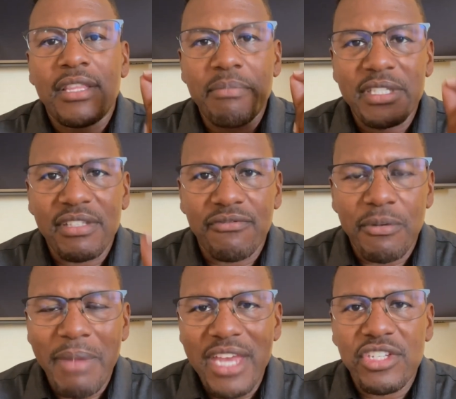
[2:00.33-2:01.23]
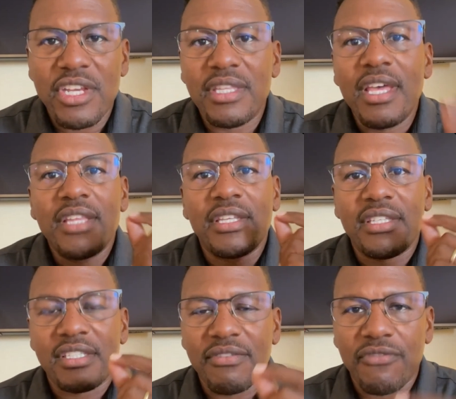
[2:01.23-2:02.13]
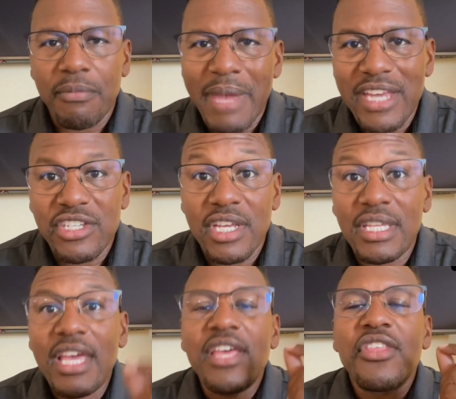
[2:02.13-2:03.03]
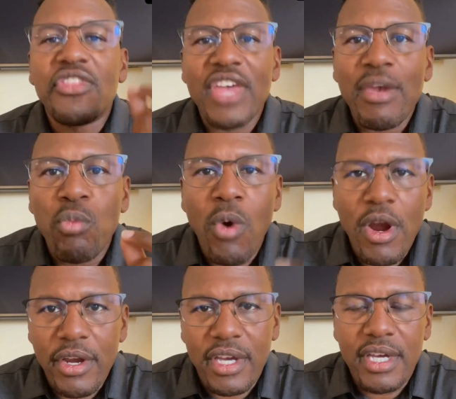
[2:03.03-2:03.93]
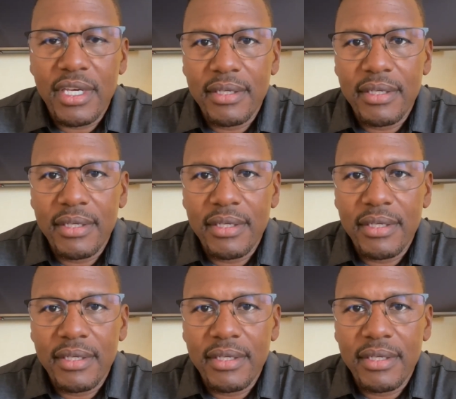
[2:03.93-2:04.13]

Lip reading: the misinformation, the disinformation, they work.